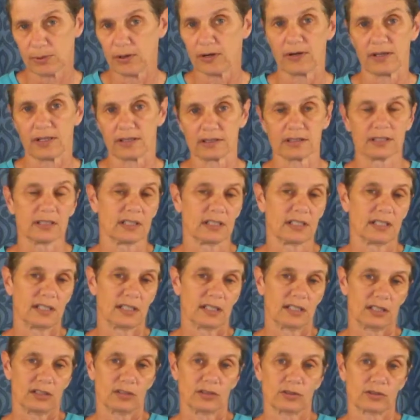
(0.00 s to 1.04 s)
pong
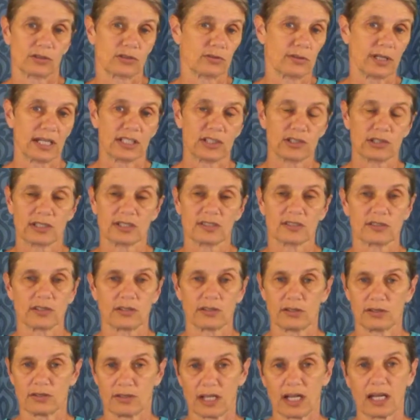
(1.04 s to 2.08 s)
your duration, so
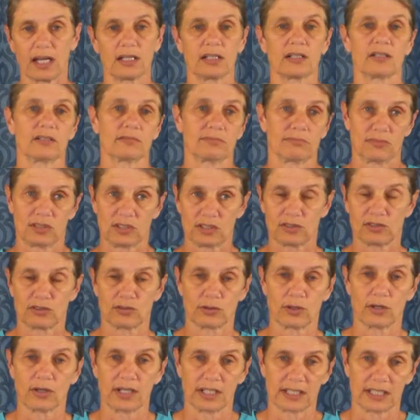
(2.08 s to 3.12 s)
you're not just
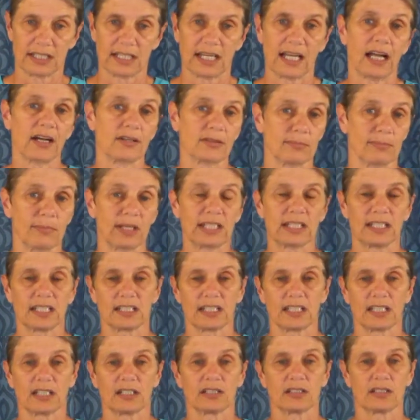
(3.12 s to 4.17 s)
drawing it out and
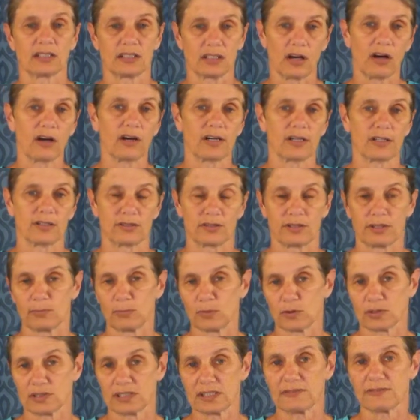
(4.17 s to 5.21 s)
making it harder and
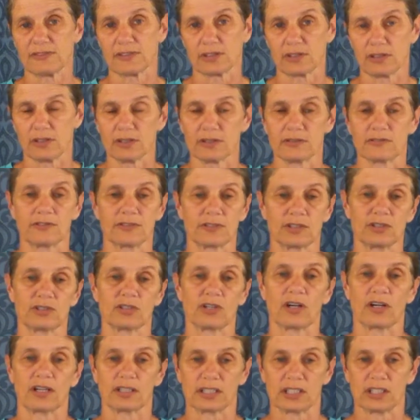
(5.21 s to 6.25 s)
more difficult for your
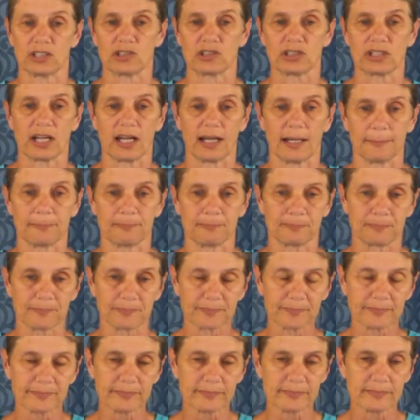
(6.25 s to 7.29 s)
dog each time.
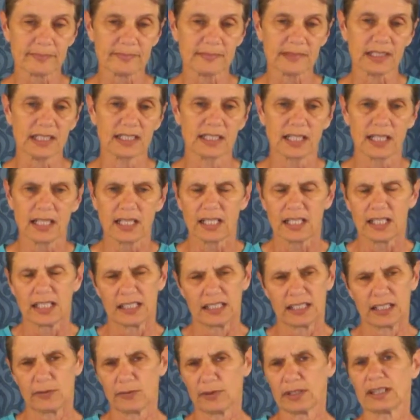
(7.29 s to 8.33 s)

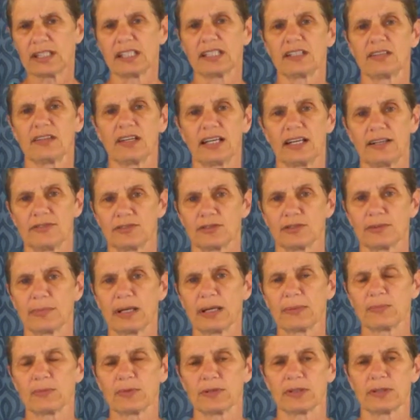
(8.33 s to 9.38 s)
Now, one thing you have to
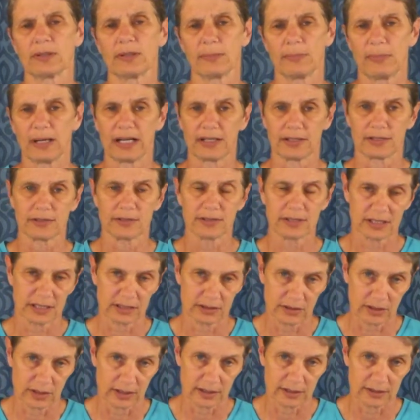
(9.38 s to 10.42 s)
remember about
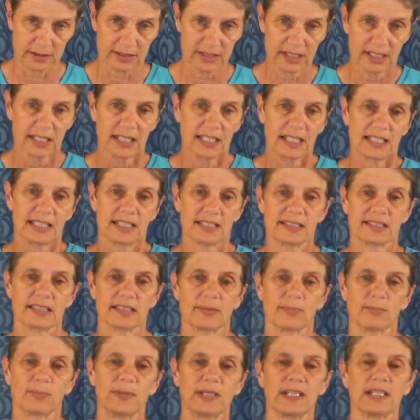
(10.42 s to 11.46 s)
herding dogs is
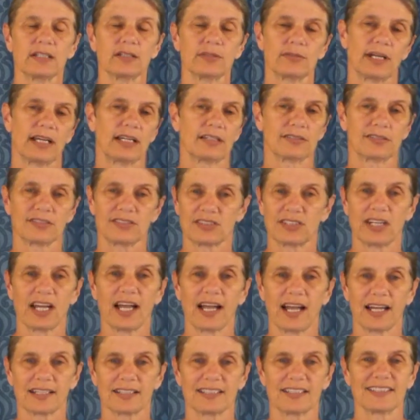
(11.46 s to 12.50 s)
that being around
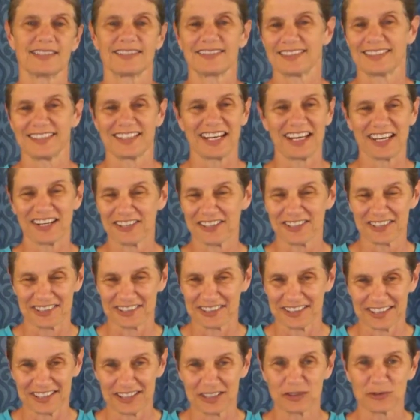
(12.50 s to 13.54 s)
stock is
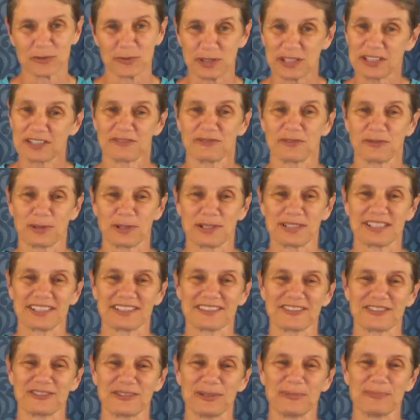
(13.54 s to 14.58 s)
inherently
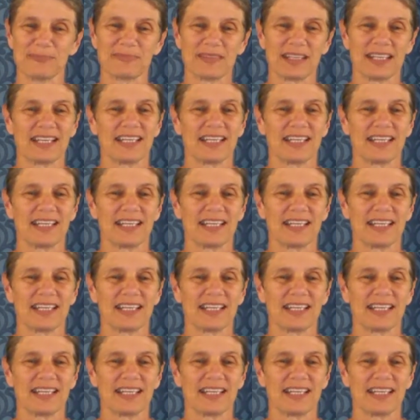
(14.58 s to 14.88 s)
reinforcing to them.